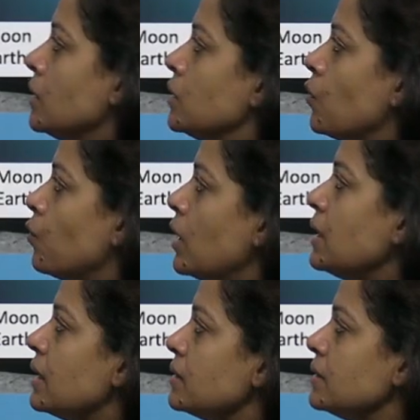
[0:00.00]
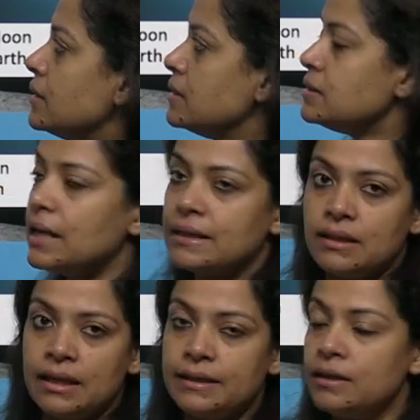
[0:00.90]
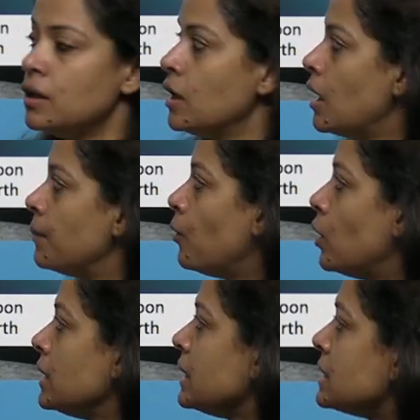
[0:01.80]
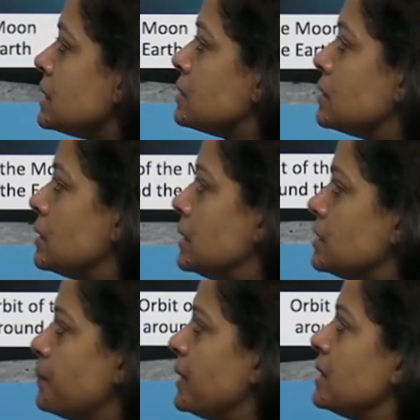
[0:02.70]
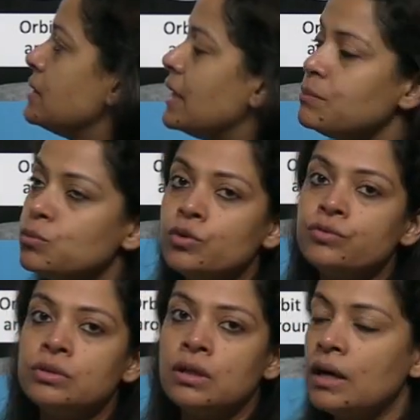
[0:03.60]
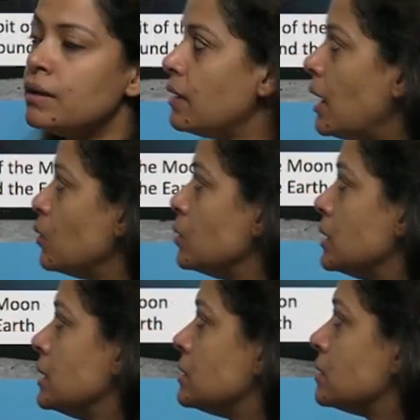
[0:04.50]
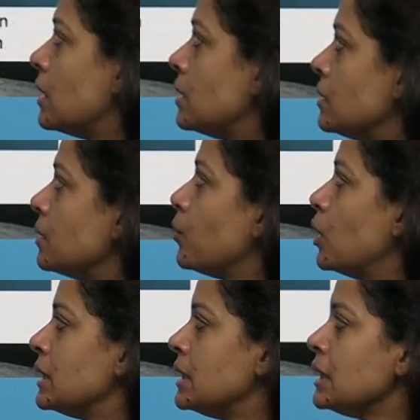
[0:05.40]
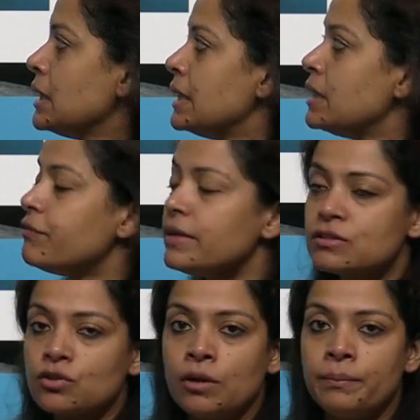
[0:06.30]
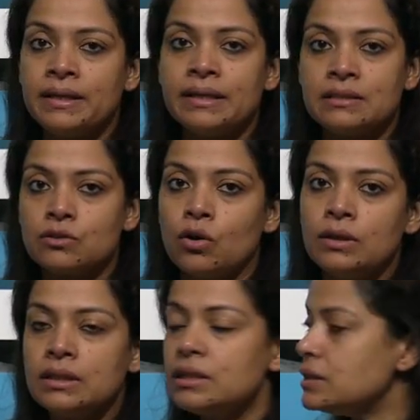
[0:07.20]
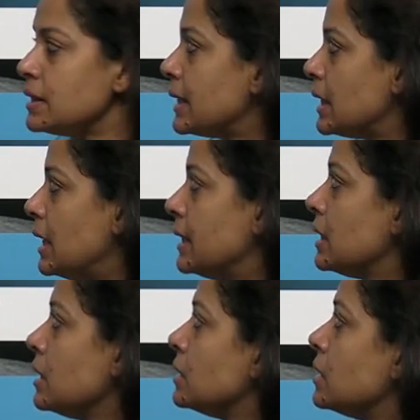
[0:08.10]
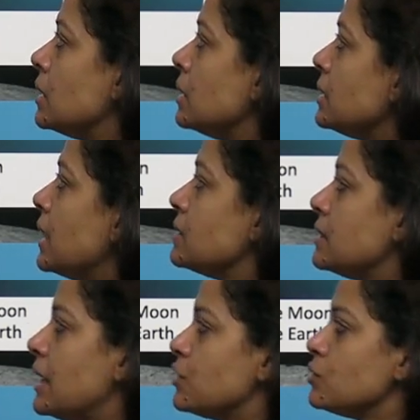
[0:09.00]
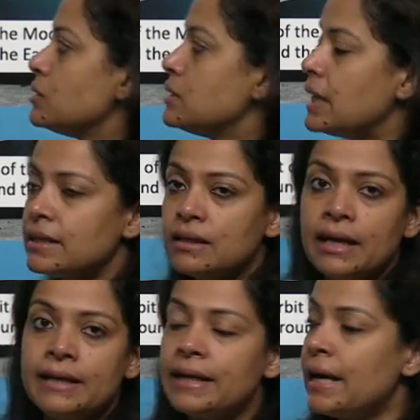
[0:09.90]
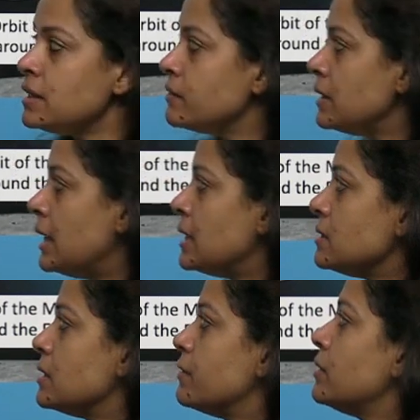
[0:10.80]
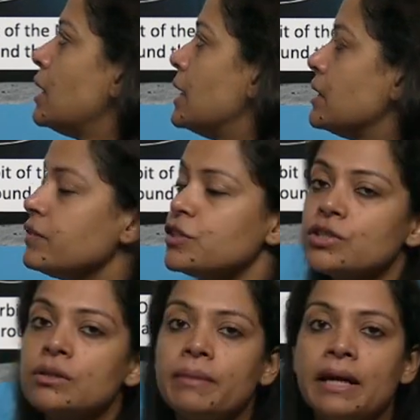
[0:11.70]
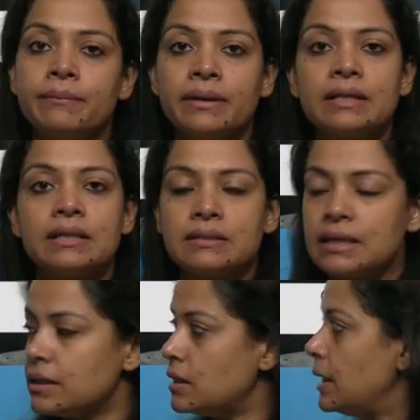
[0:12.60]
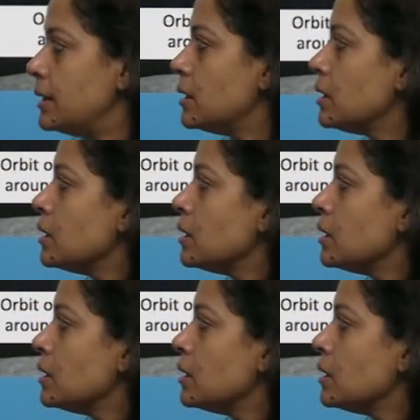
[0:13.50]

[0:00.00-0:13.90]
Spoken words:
Now what are the earth satellites? A body is in space that moves around its another body in a fixed orbit is called a satellite. The earth has a natural satellite as well as several artificial man-made satellites.